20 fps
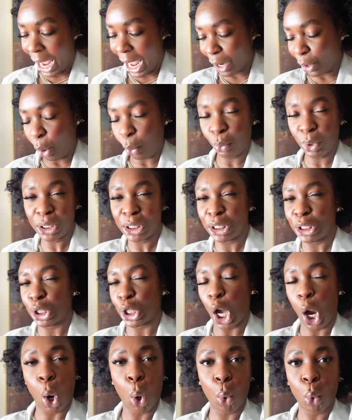I don't really
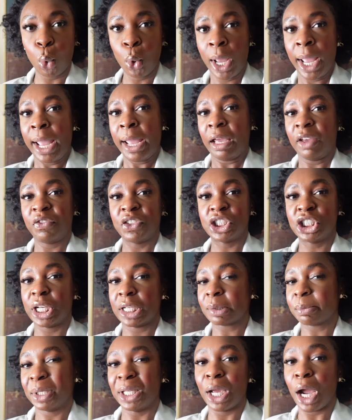know if it's
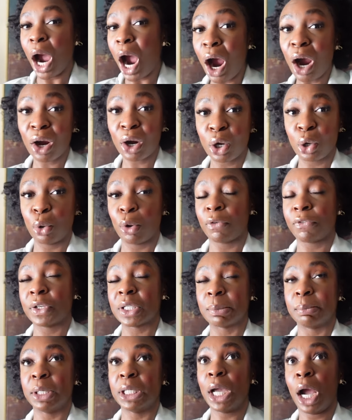just me and her, or if
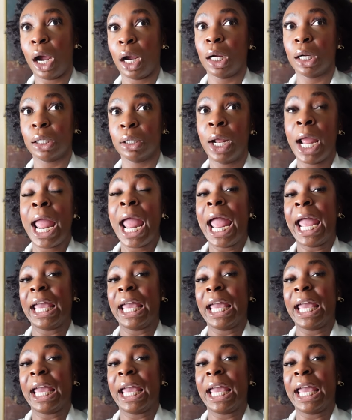it's me, her,